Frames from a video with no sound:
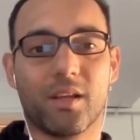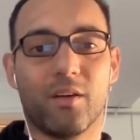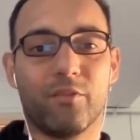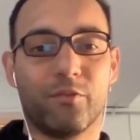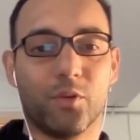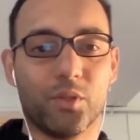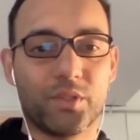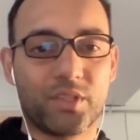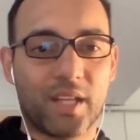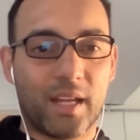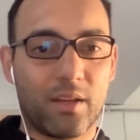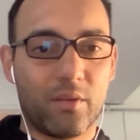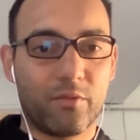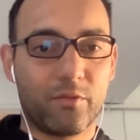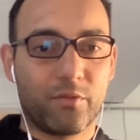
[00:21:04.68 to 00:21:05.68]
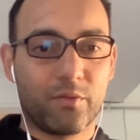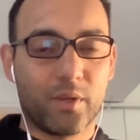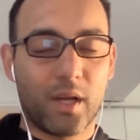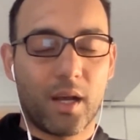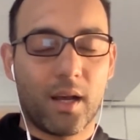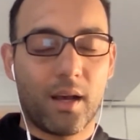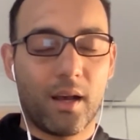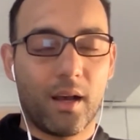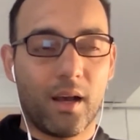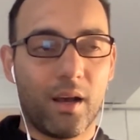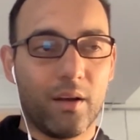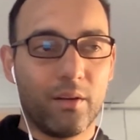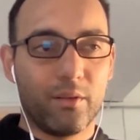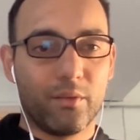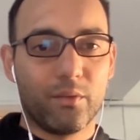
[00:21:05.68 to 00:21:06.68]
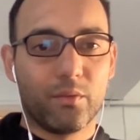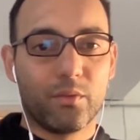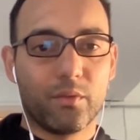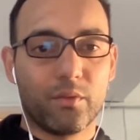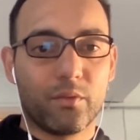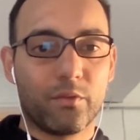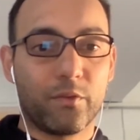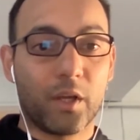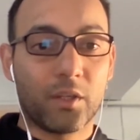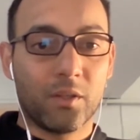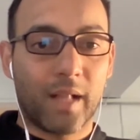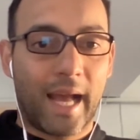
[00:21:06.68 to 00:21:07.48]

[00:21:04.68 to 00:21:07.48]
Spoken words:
a full set of funnel